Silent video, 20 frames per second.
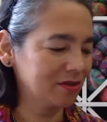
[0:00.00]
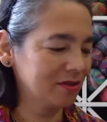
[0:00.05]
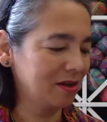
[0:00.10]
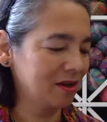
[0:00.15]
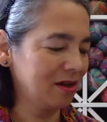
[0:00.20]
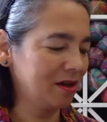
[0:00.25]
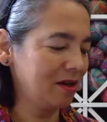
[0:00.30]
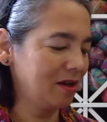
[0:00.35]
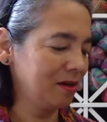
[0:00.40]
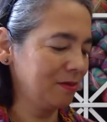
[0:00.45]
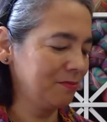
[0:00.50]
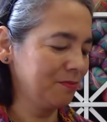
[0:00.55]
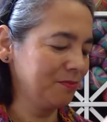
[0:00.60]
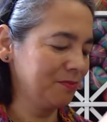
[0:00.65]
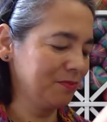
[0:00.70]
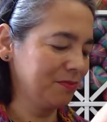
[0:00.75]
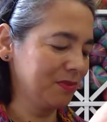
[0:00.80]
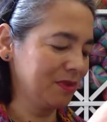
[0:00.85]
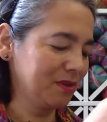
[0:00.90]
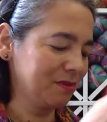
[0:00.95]

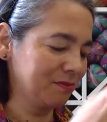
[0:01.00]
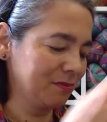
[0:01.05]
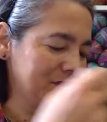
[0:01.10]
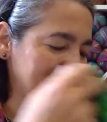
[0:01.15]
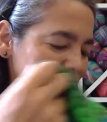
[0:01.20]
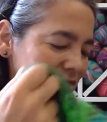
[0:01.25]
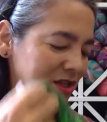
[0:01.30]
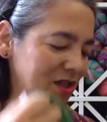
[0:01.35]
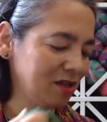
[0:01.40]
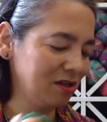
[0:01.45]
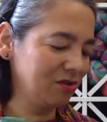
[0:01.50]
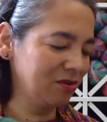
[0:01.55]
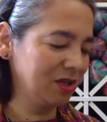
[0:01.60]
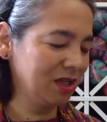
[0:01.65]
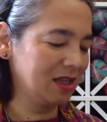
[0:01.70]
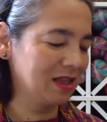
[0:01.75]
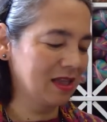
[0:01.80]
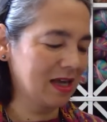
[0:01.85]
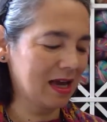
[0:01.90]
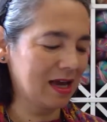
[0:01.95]

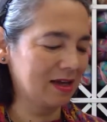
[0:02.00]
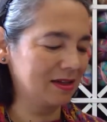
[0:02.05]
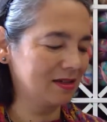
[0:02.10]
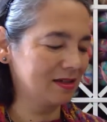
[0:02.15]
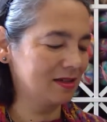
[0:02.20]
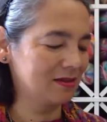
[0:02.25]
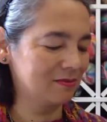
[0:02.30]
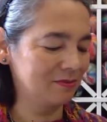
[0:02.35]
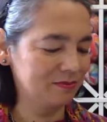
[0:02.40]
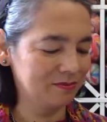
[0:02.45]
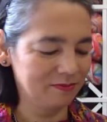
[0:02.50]
continuing that